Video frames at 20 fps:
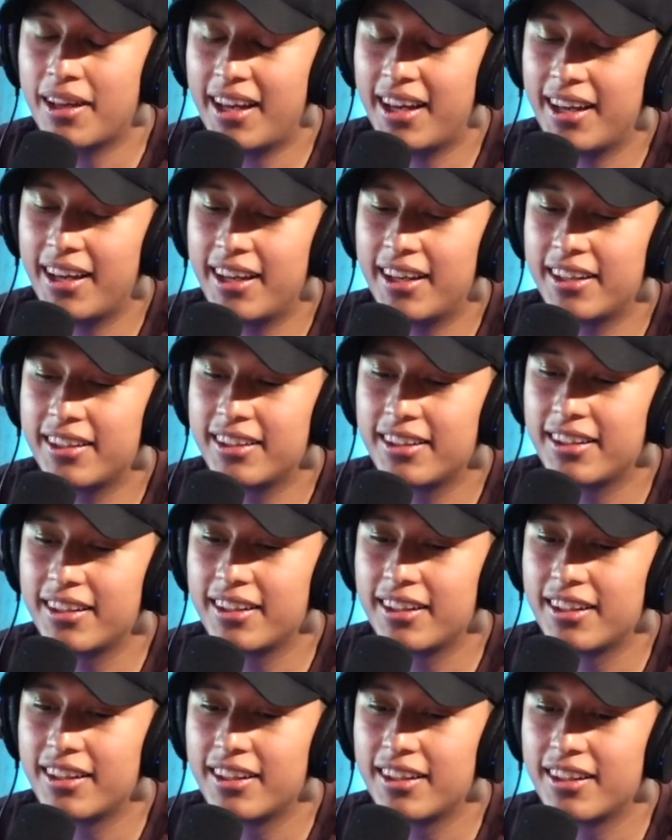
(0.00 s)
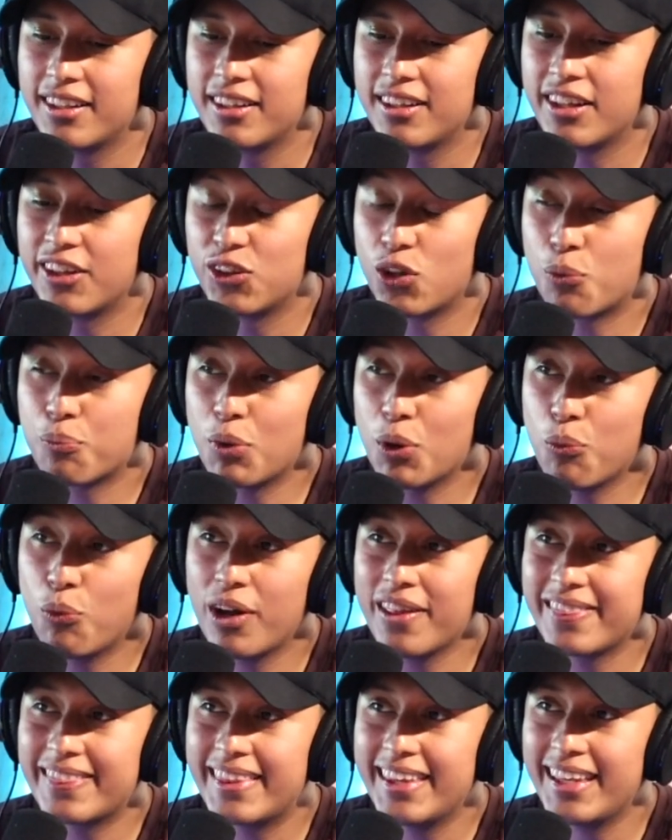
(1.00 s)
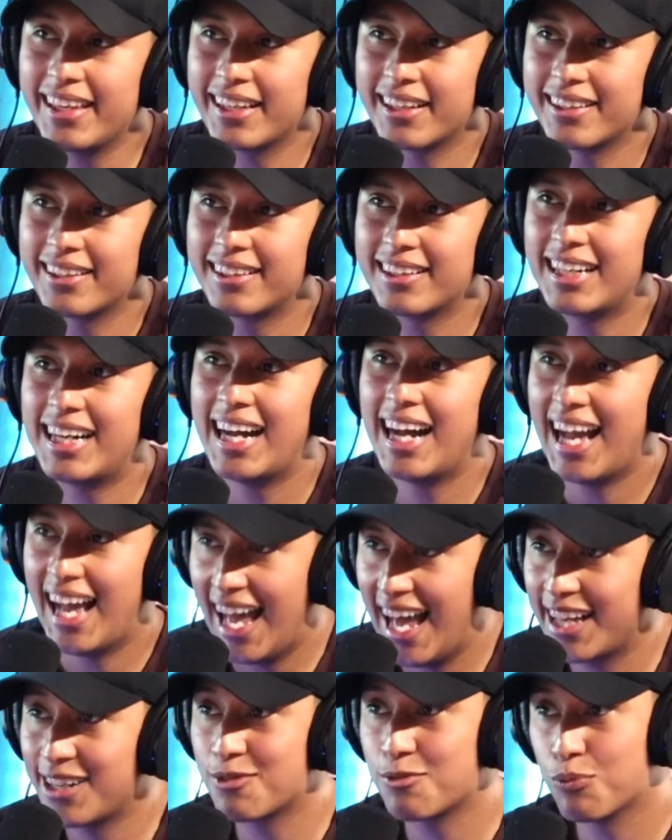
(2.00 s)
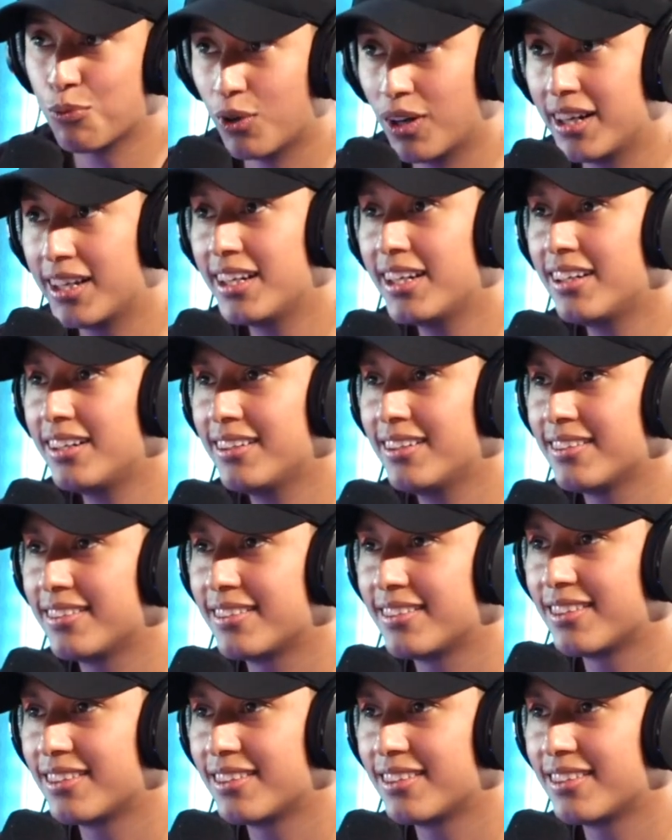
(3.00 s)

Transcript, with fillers: And the number one thing Adam wanted